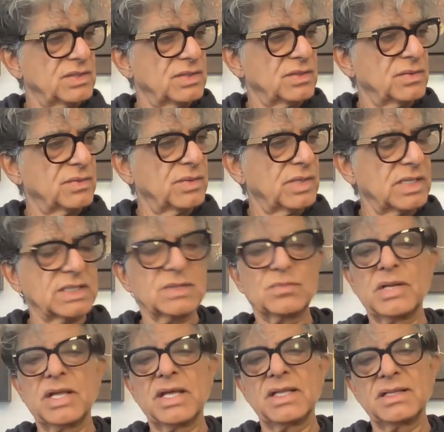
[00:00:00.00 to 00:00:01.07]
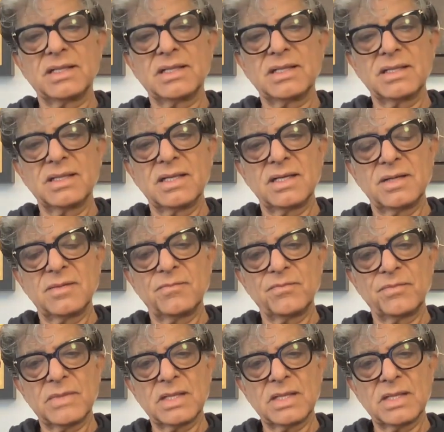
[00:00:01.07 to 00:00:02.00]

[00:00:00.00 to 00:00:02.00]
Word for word: to explain the